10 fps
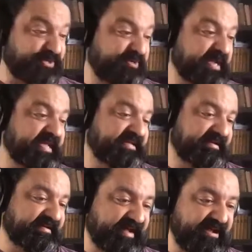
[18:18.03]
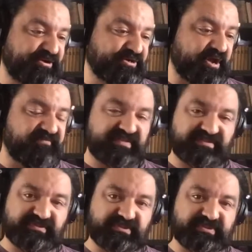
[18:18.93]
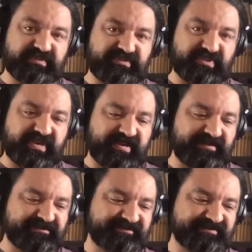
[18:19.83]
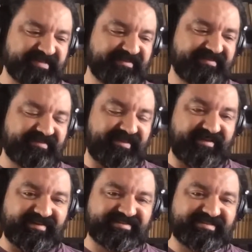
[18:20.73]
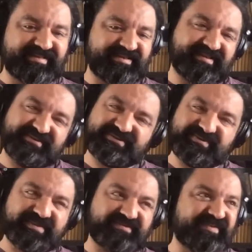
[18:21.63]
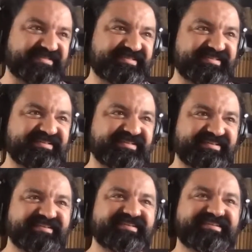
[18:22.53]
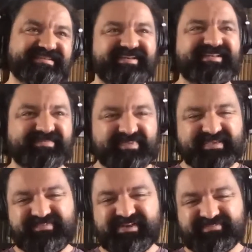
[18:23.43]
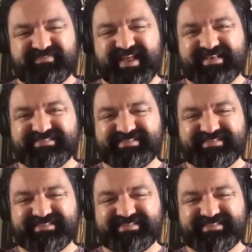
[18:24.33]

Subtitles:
cool. I learned of it through Abdul, and yeah, I used to be a Flask, kind of like big fan of Flask.